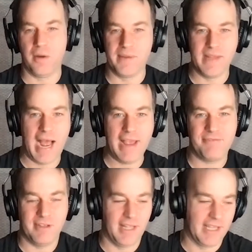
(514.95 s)
I mean, I
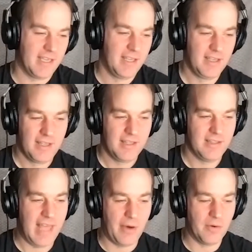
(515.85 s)
feel like
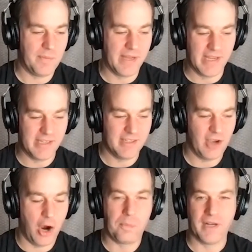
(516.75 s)
that would be
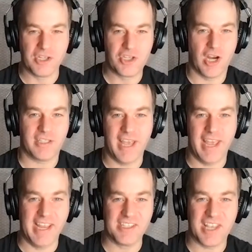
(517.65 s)
open and shut case.